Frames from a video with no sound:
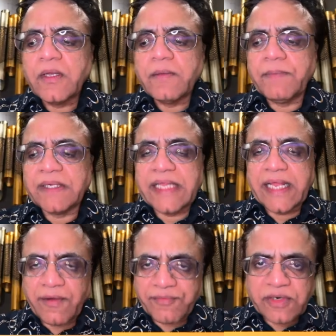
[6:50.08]
But
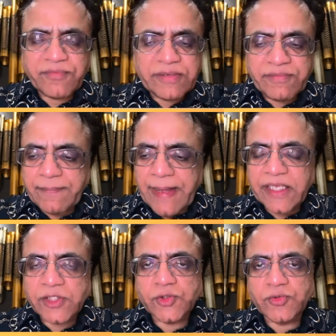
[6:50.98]
then after we
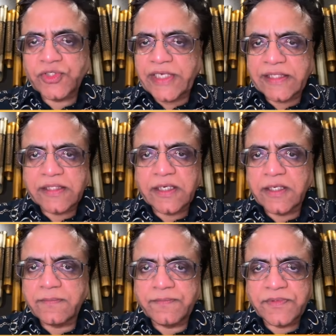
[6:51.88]
managed to change
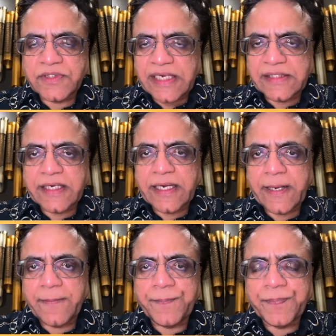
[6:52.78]
the
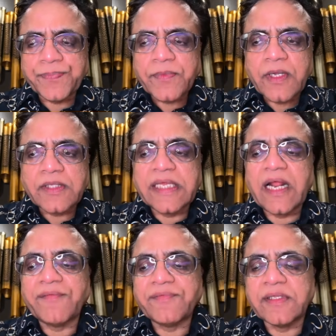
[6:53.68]
name, then
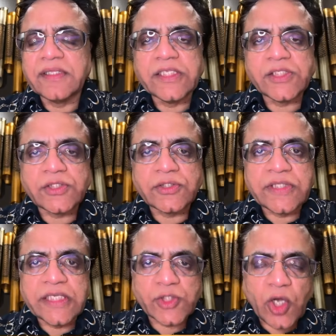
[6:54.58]
after this,
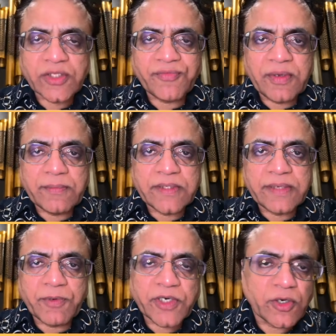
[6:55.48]
they saw the film, they
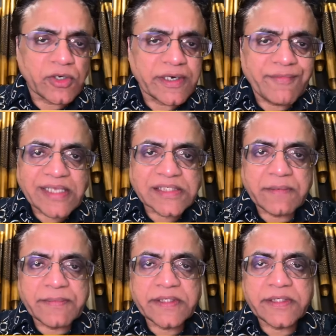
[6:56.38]
put it on a revised
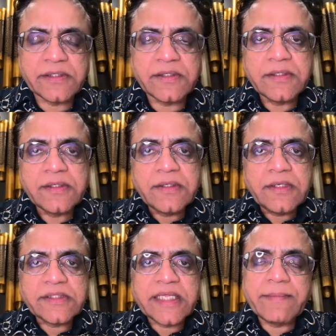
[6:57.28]
committee.
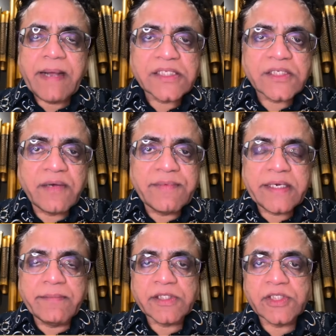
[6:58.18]
The revised
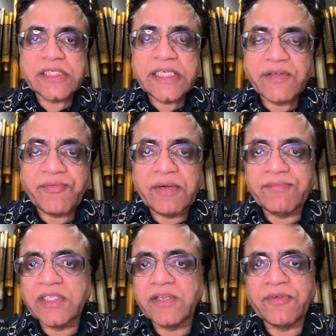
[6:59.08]
committee must see the film
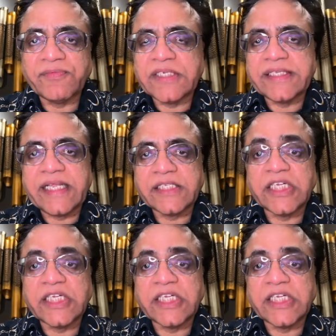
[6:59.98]
within 15 days.